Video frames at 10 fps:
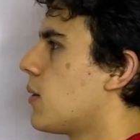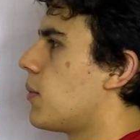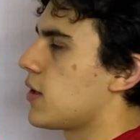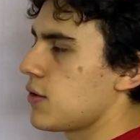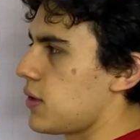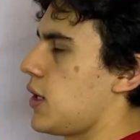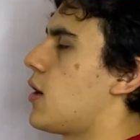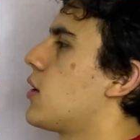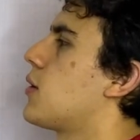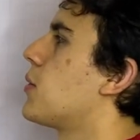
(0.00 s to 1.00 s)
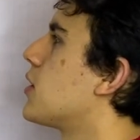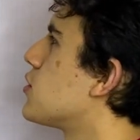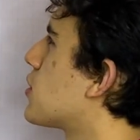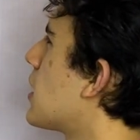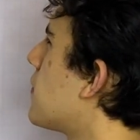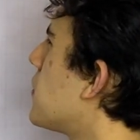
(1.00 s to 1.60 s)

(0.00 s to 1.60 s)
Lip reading: Based on the argument I just gave